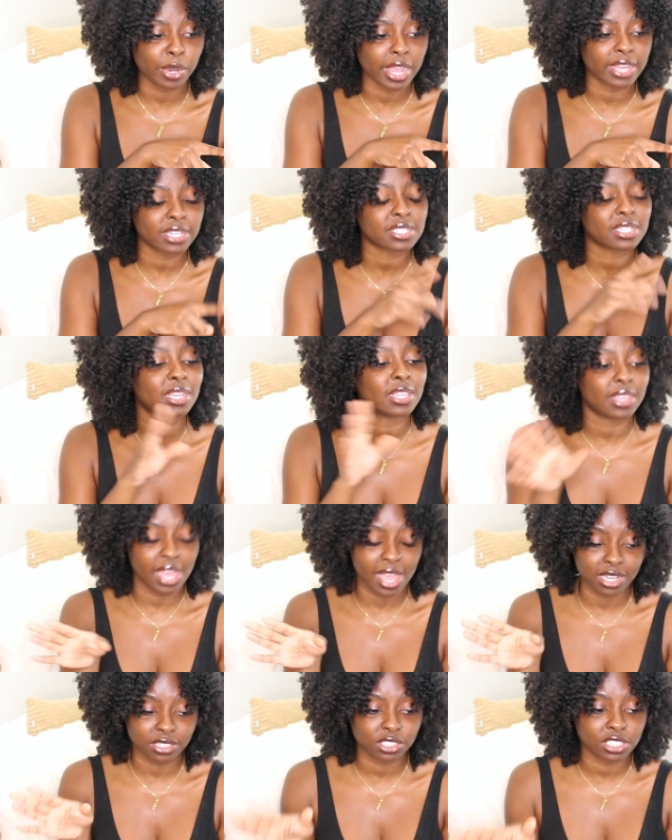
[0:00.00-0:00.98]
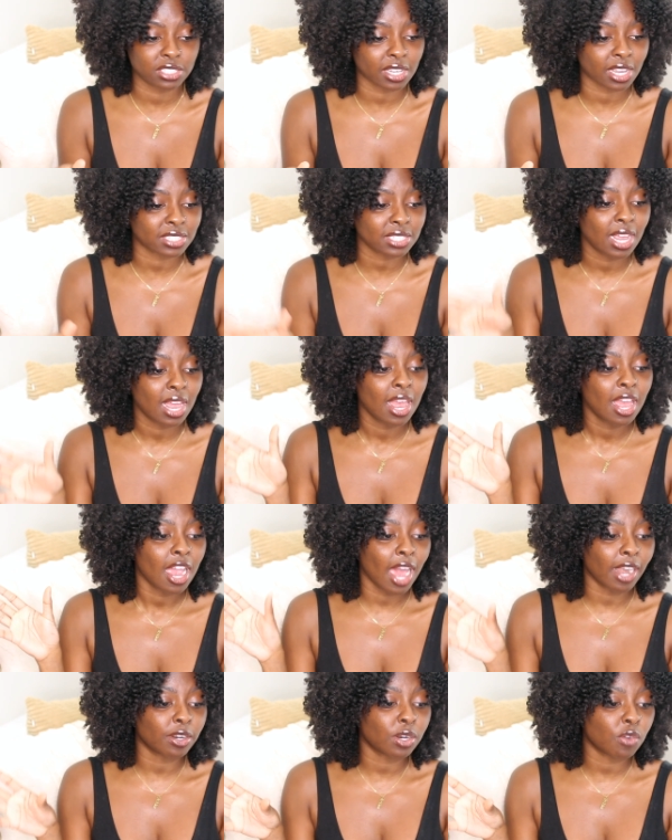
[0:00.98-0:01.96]
But then she says,
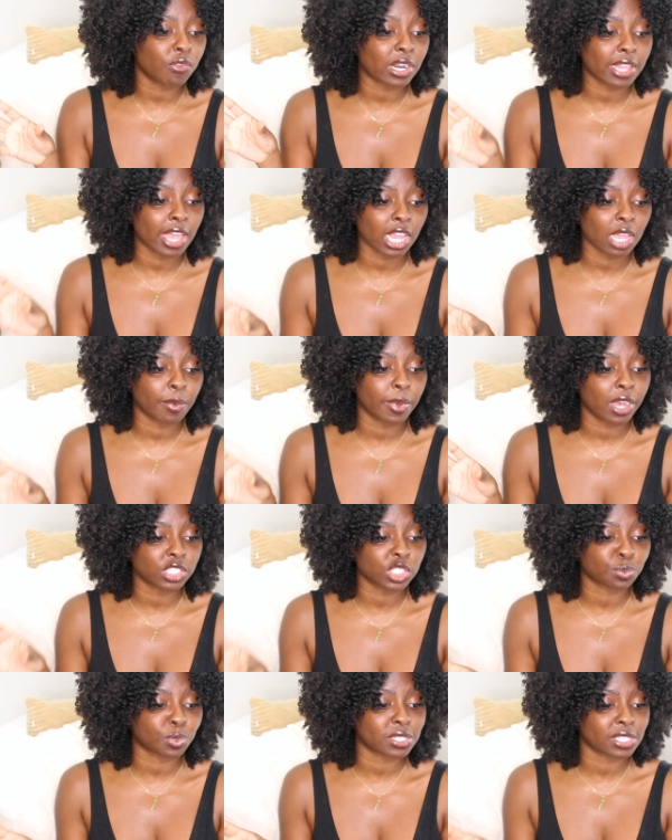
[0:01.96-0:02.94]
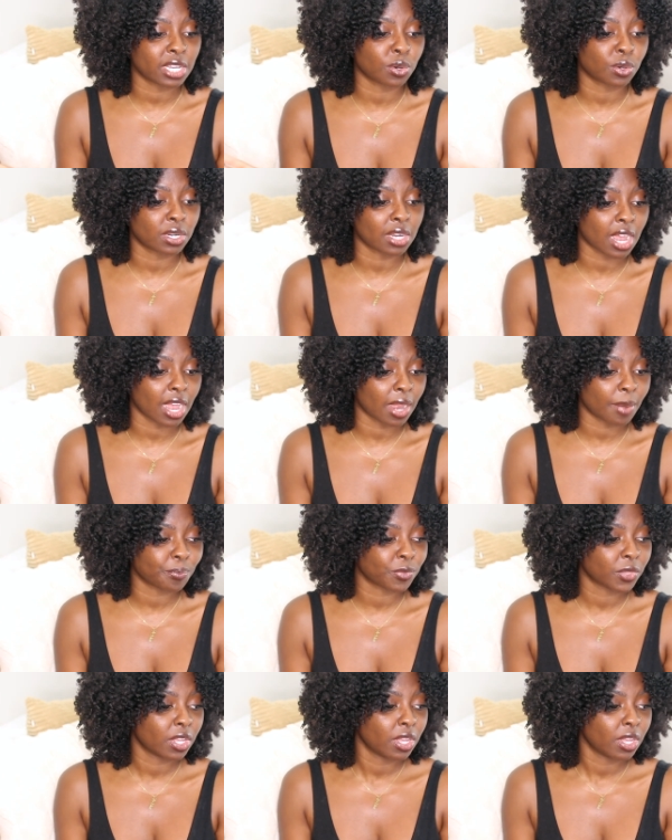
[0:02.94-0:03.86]
I don't know if I like him 100% or not.